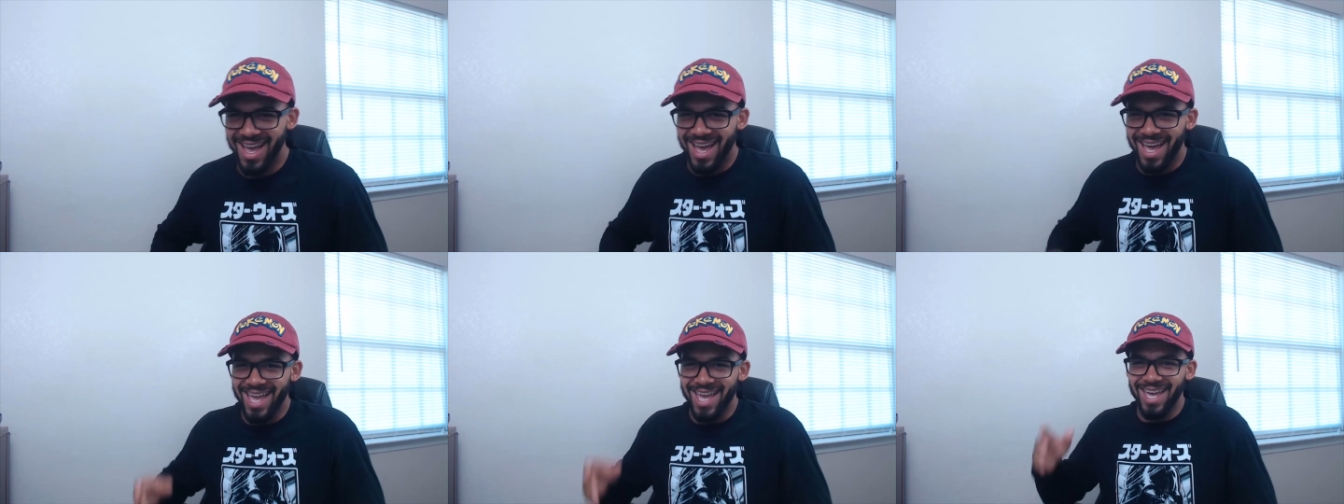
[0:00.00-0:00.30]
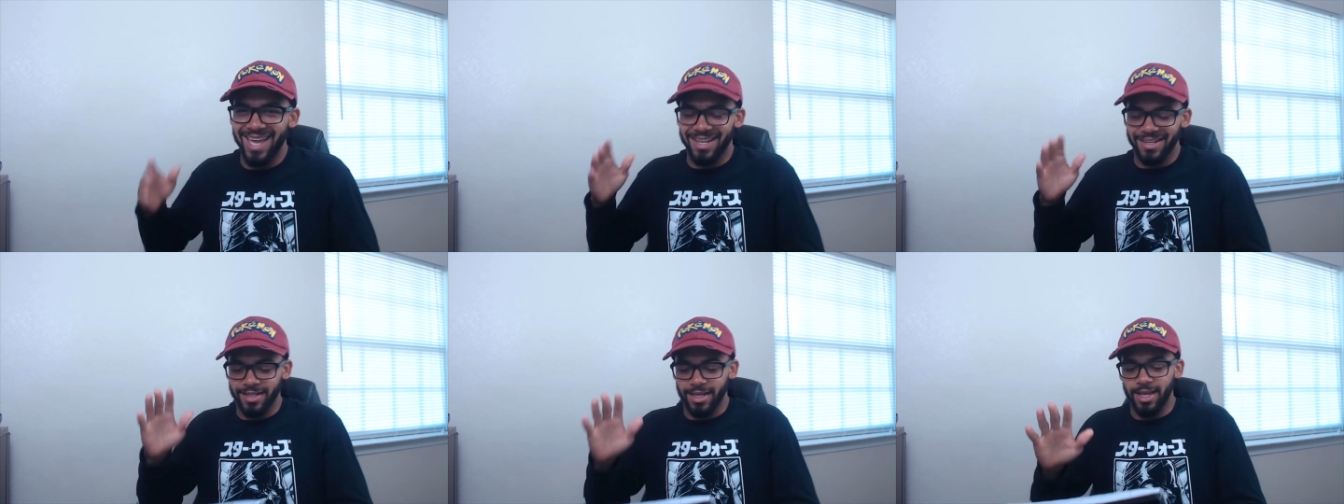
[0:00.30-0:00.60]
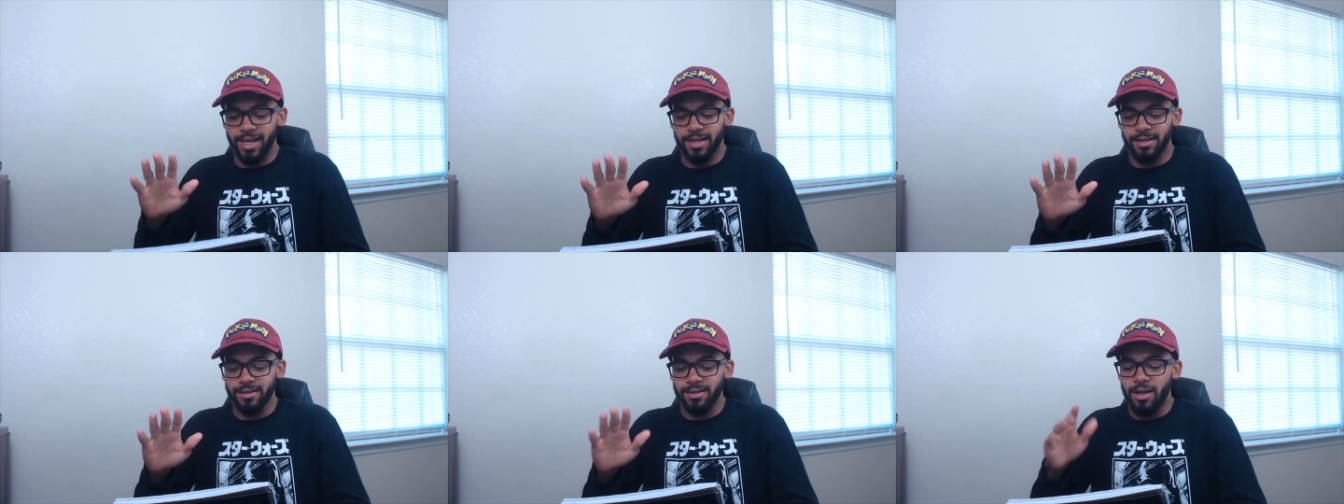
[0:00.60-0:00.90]
And,
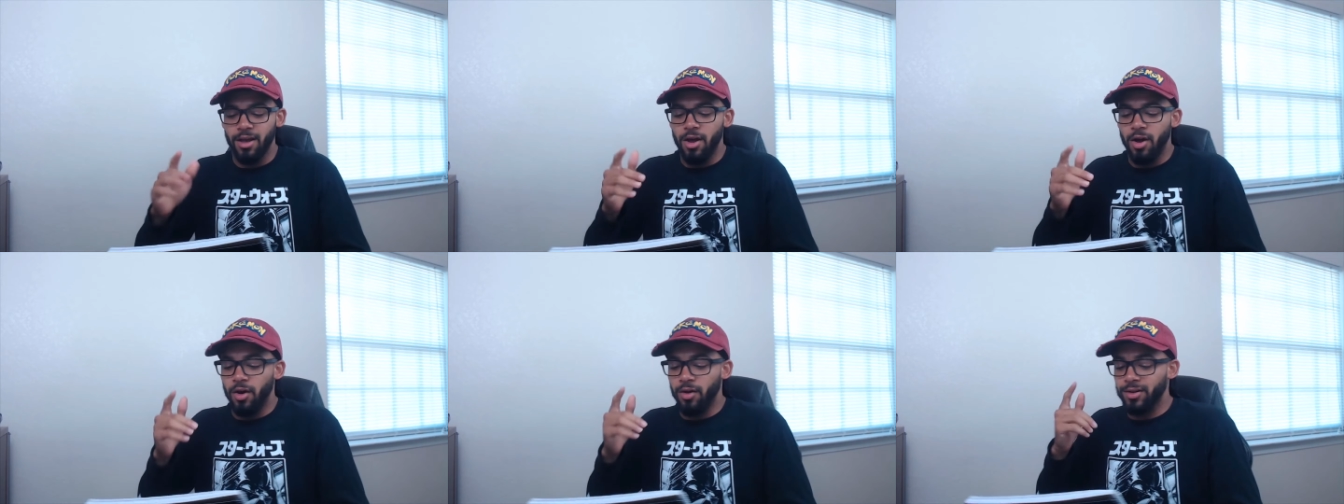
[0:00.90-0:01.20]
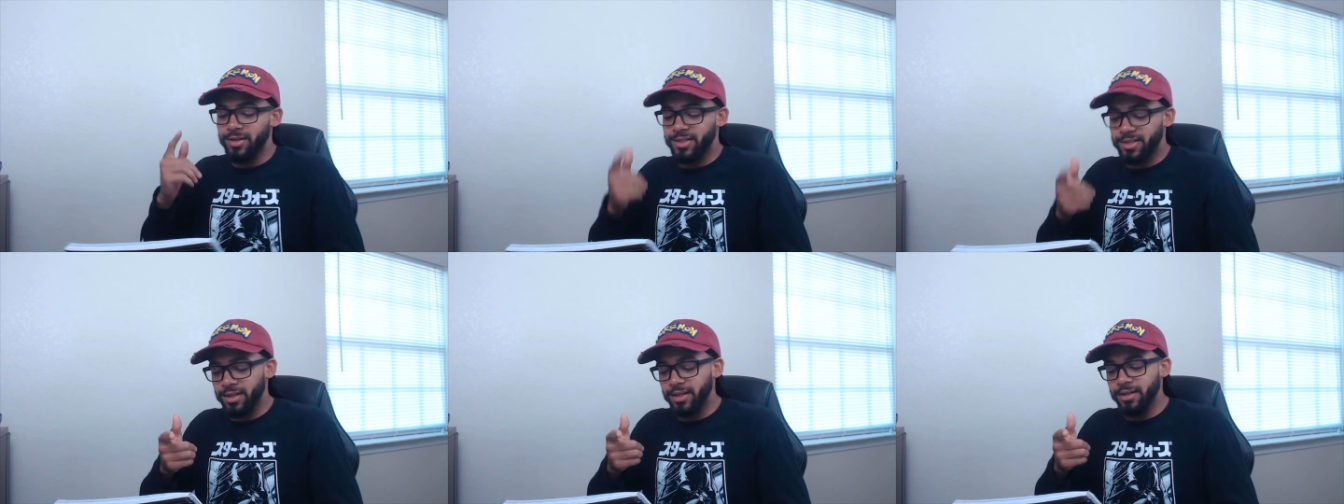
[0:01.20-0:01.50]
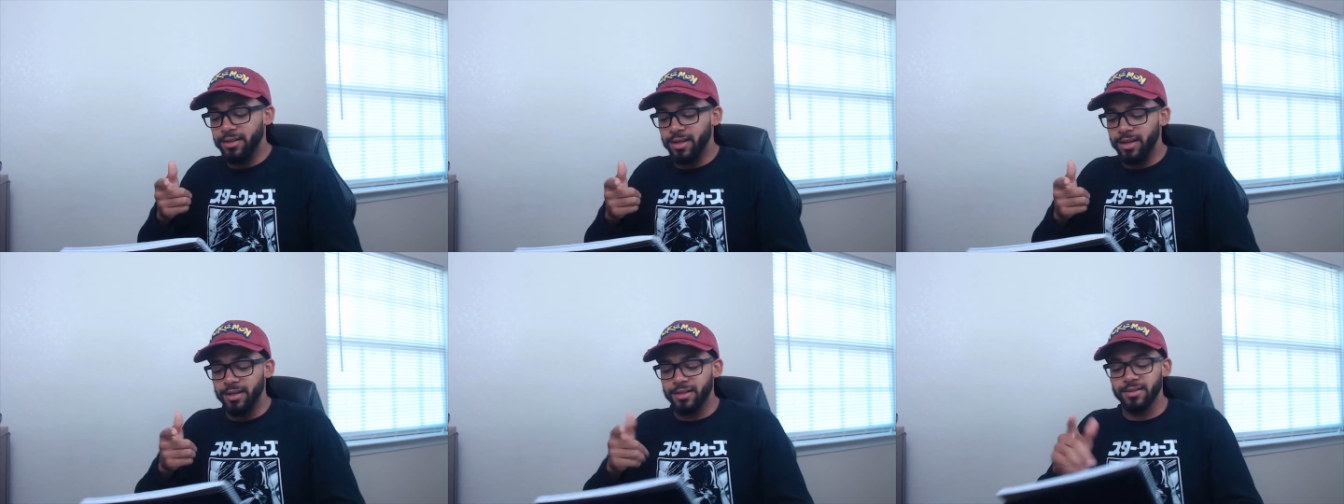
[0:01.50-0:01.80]
and on
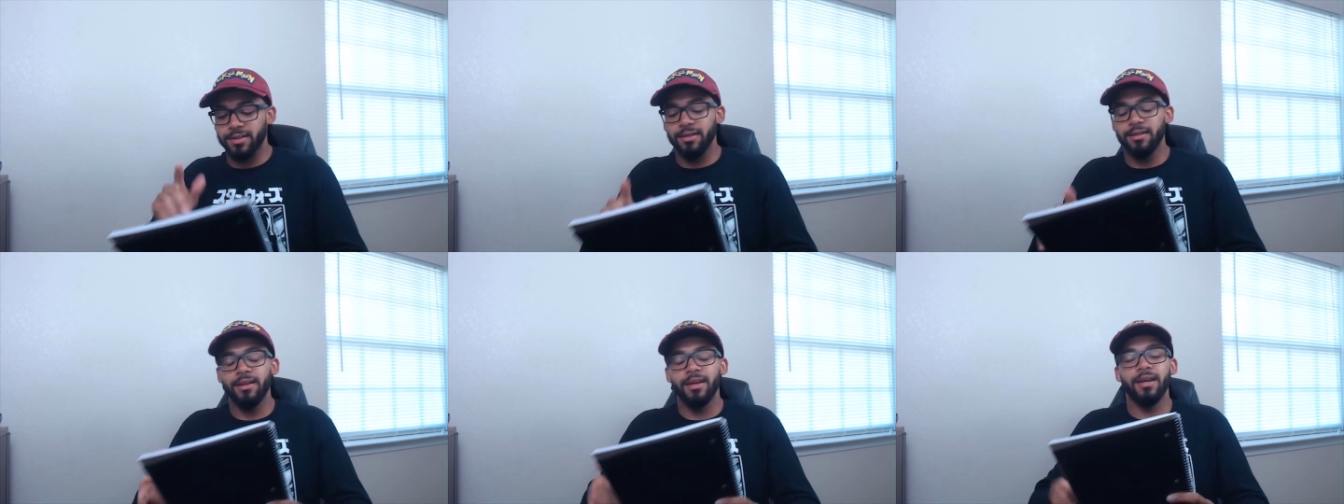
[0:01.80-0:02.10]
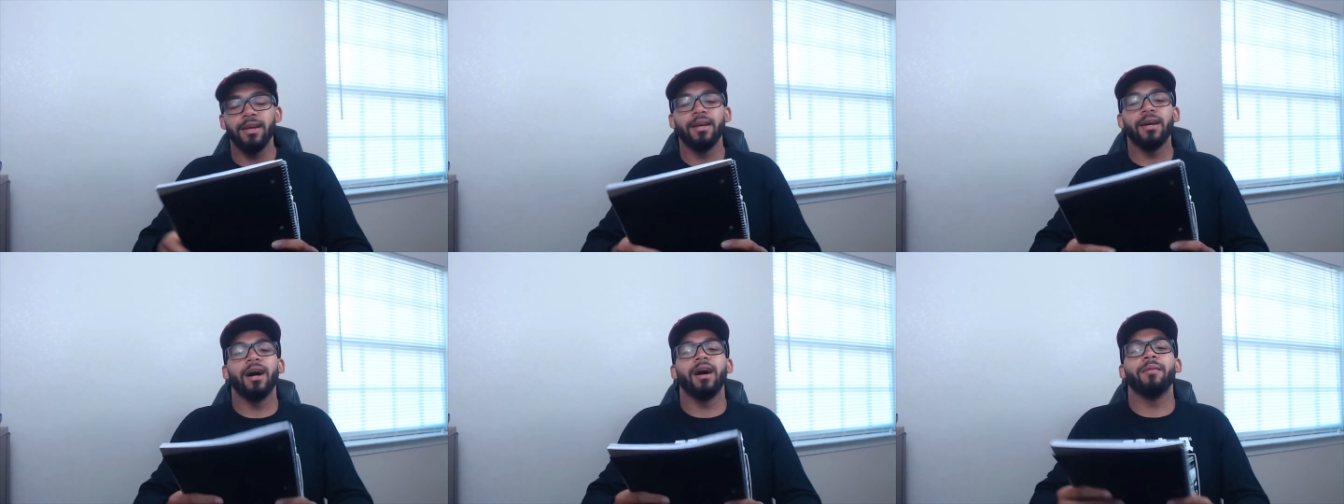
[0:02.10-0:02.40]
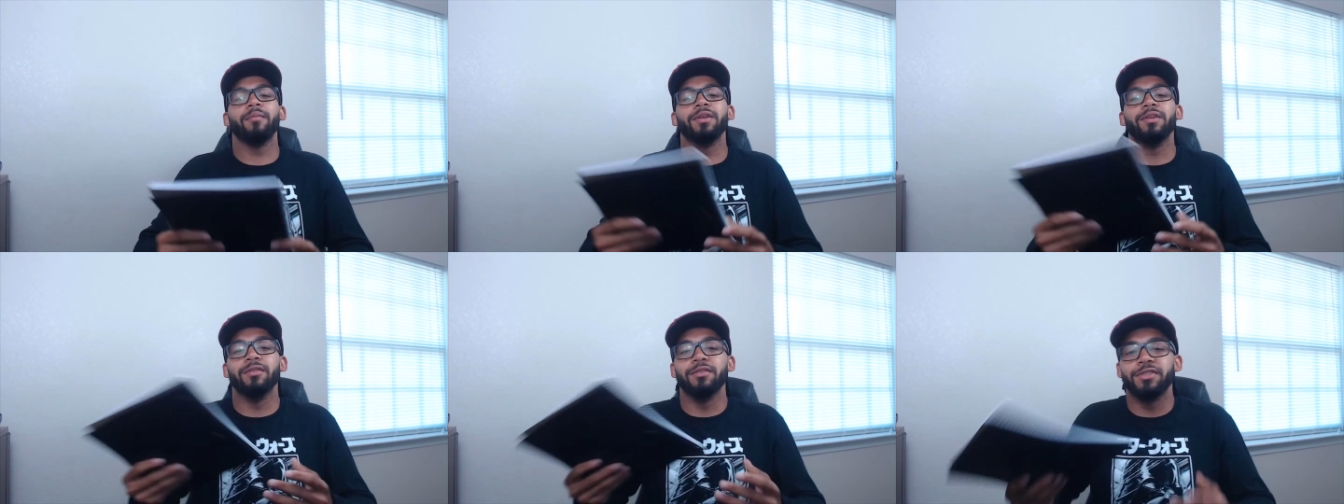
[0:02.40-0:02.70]
Sunday, Sunday, I'll
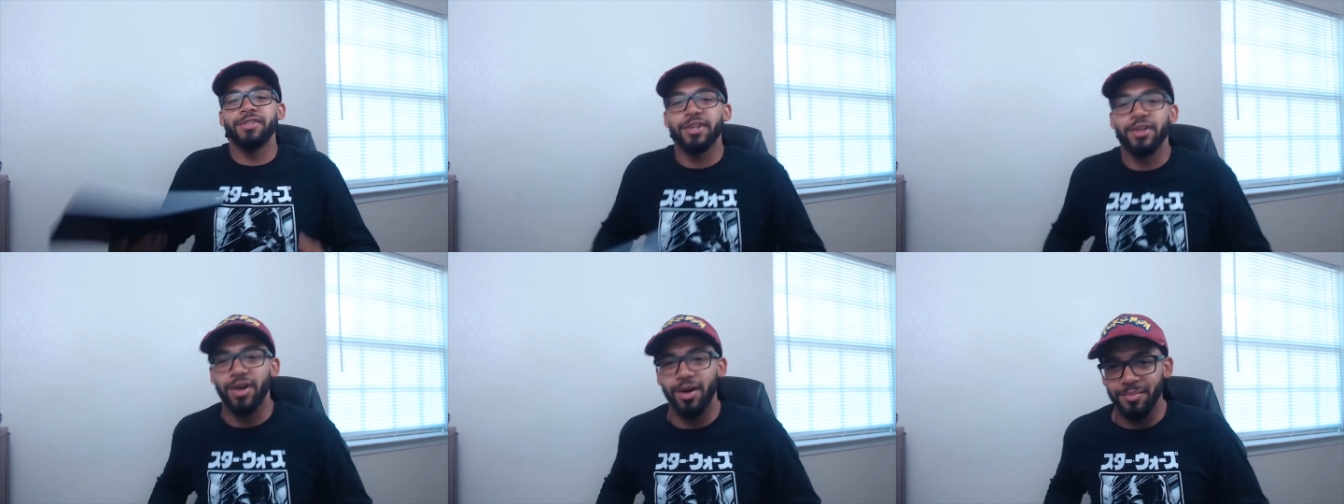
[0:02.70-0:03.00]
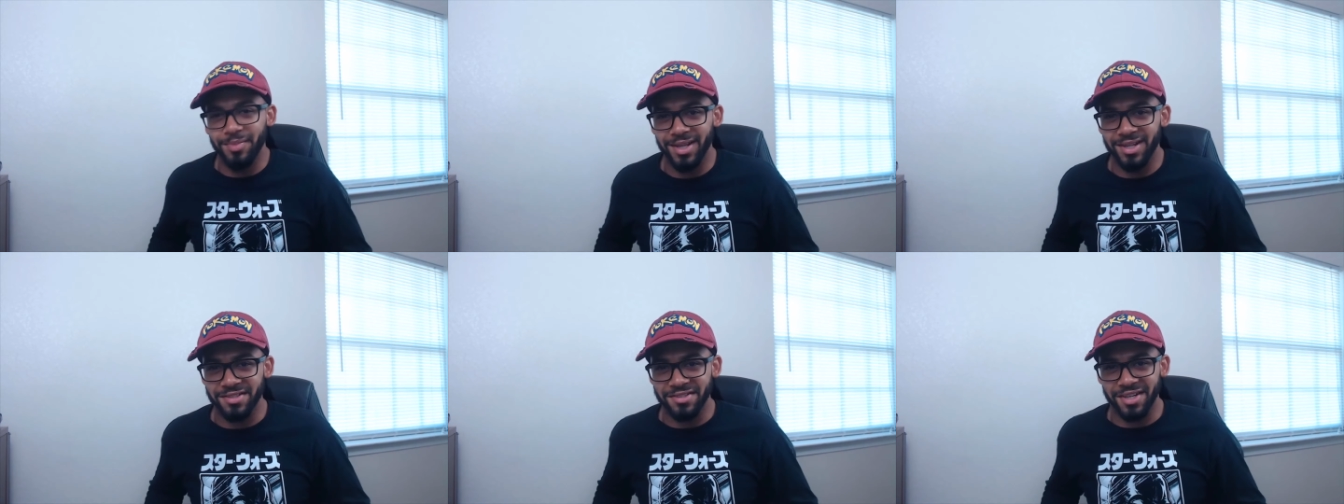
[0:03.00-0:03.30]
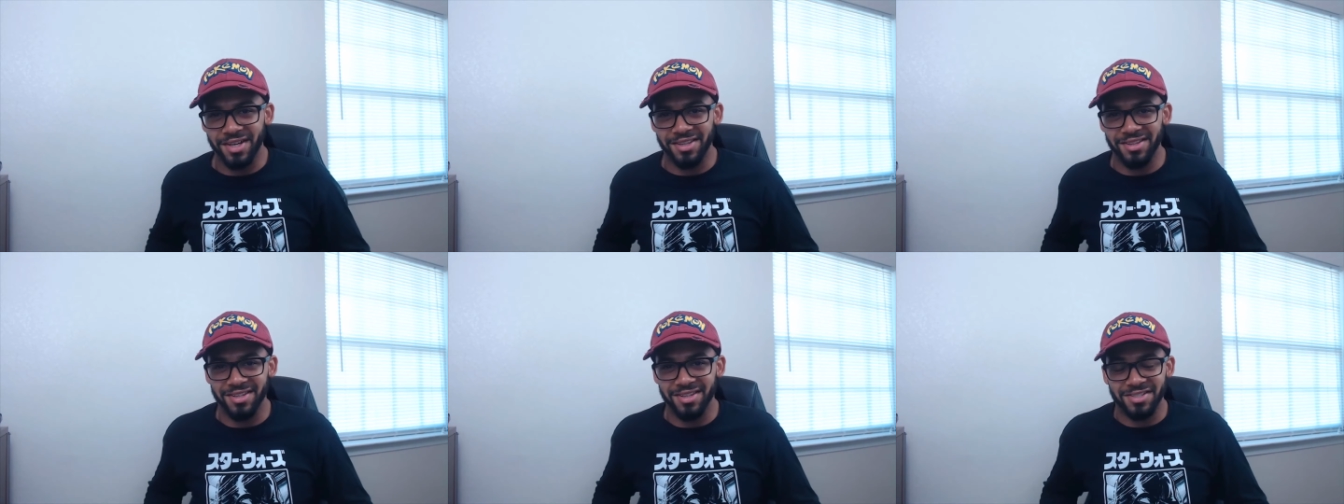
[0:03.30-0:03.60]
be doing channel updates
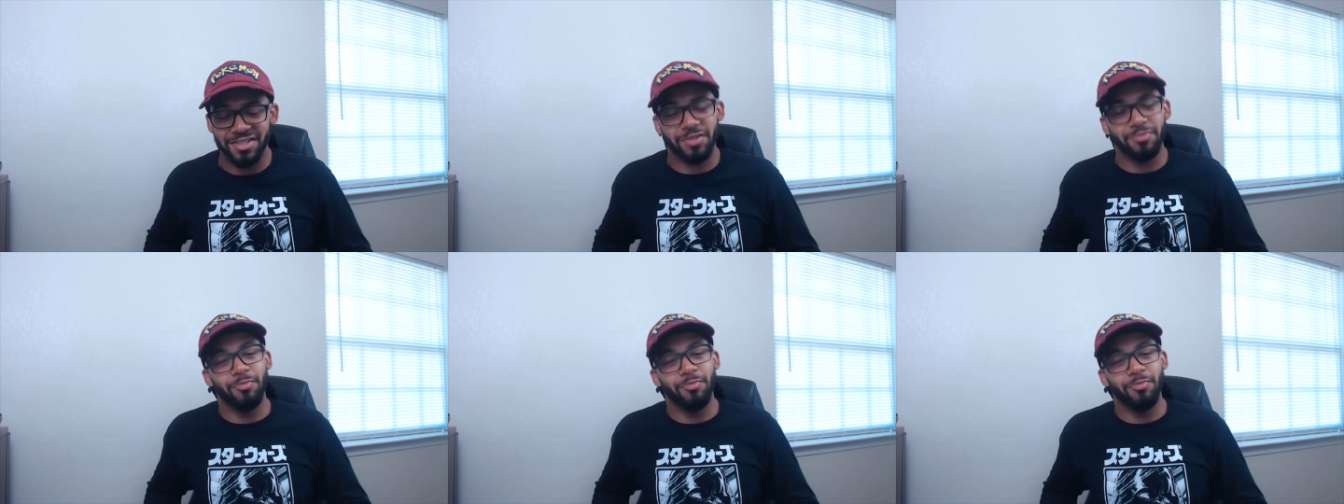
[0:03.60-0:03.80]
like this.